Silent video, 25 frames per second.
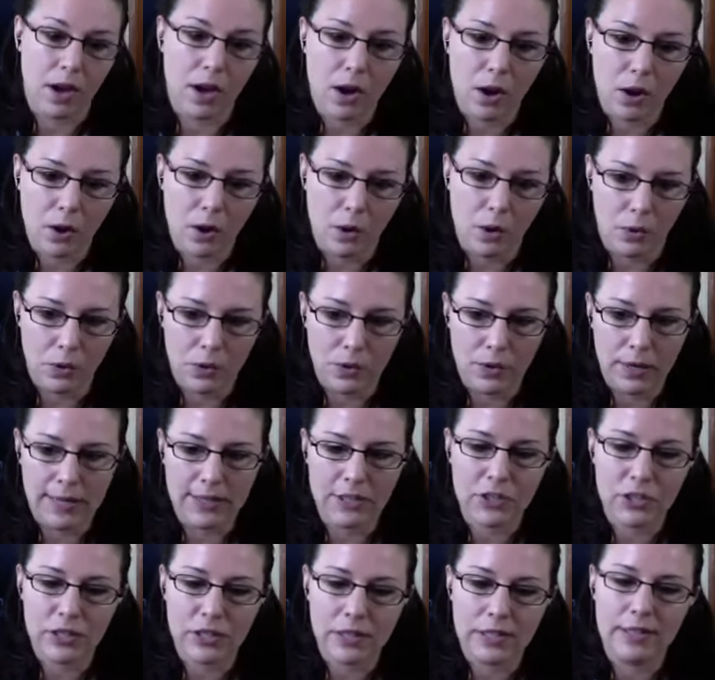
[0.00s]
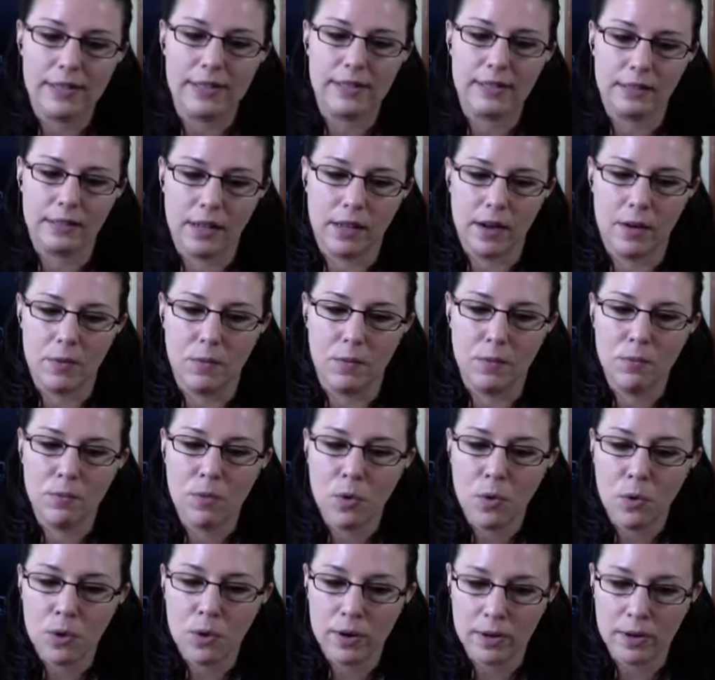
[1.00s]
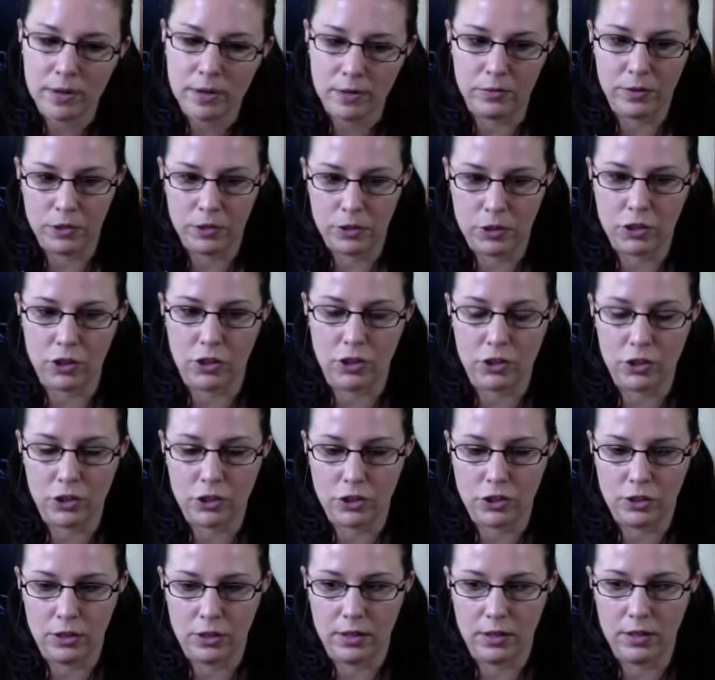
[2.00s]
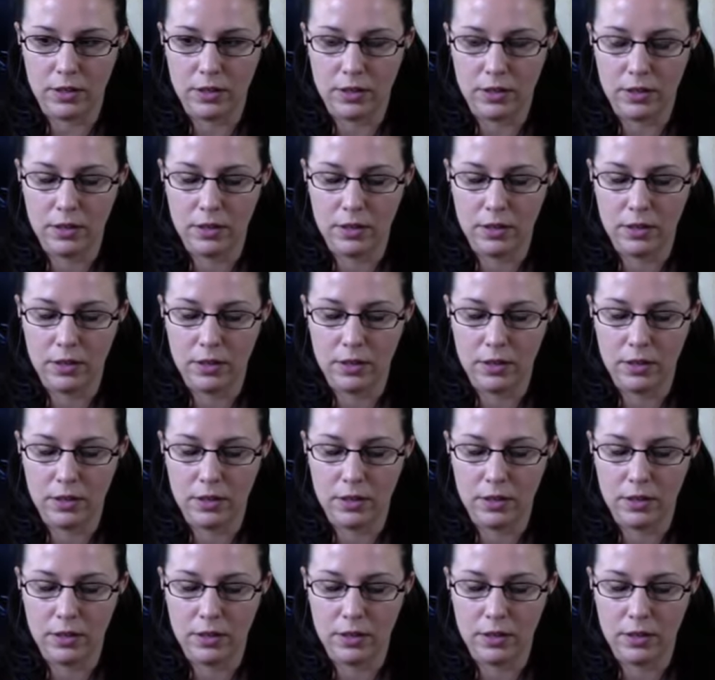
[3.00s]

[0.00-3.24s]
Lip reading: oh, you actually need a lot more infrastructure